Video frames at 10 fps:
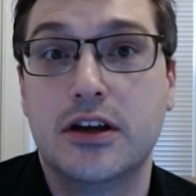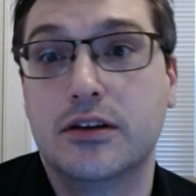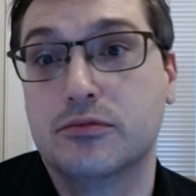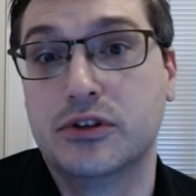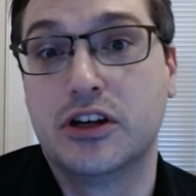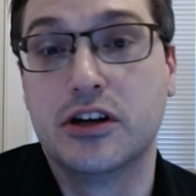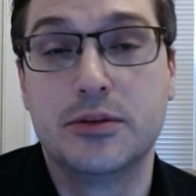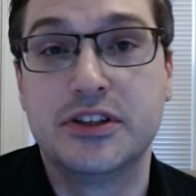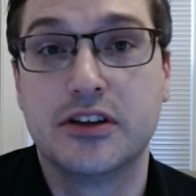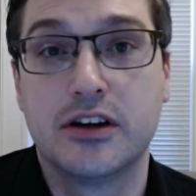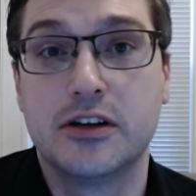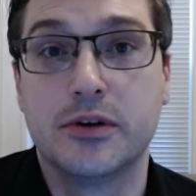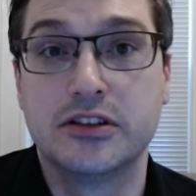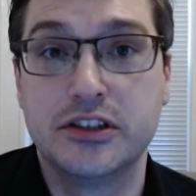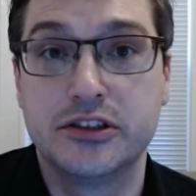We're going to be talking about
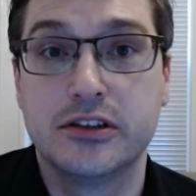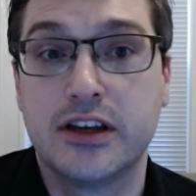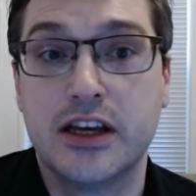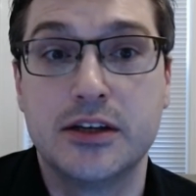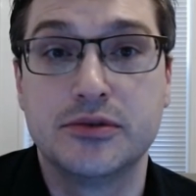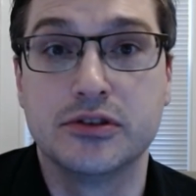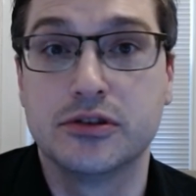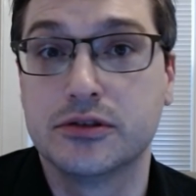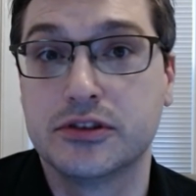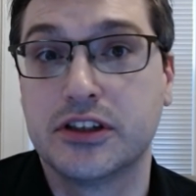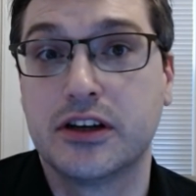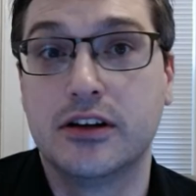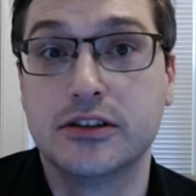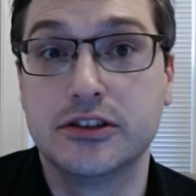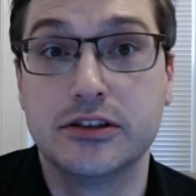digital games and social
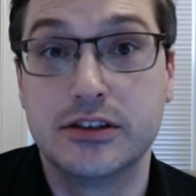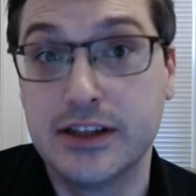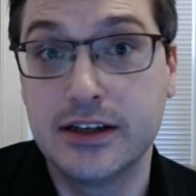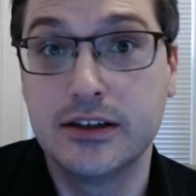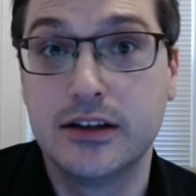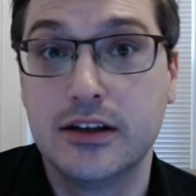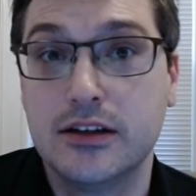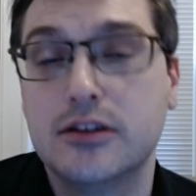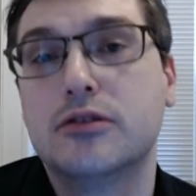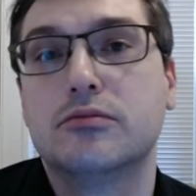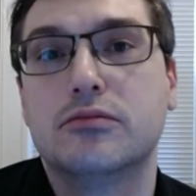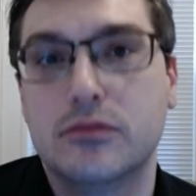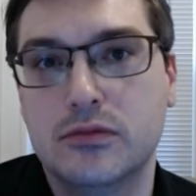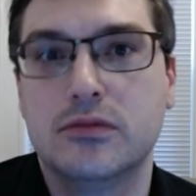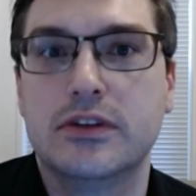psychology. Today,
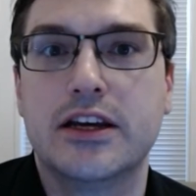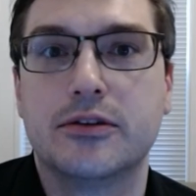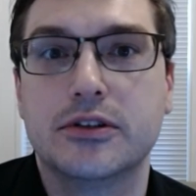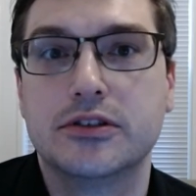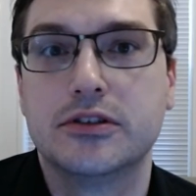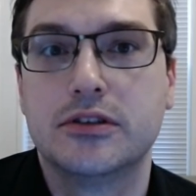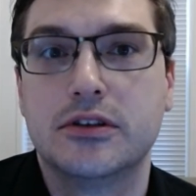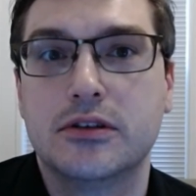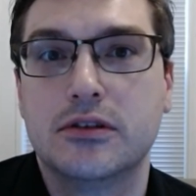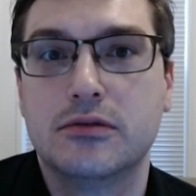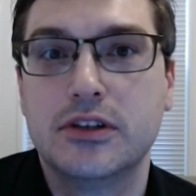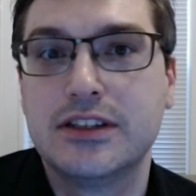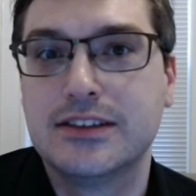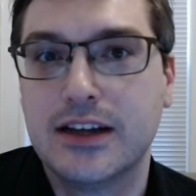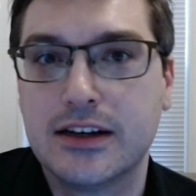language. What
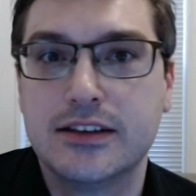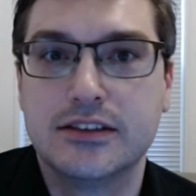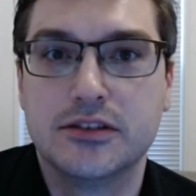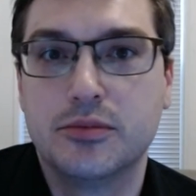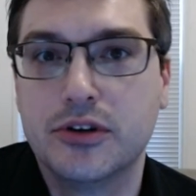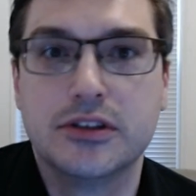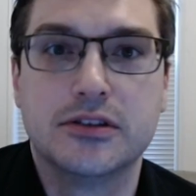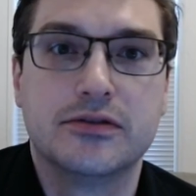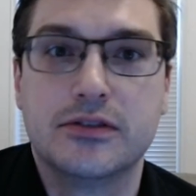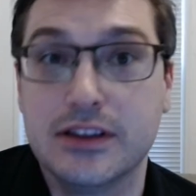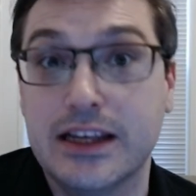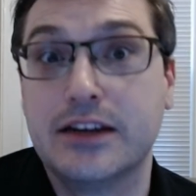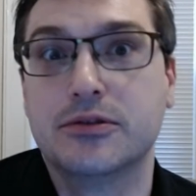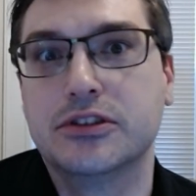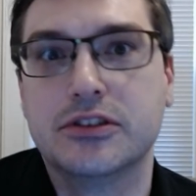exactly is the point of
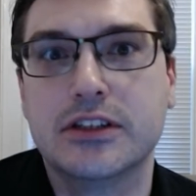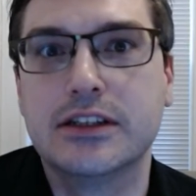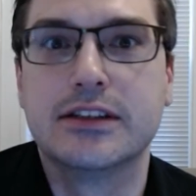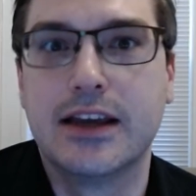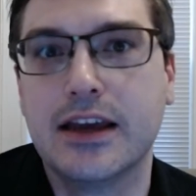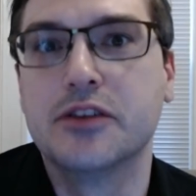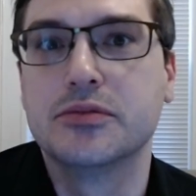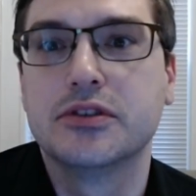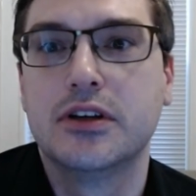language in games?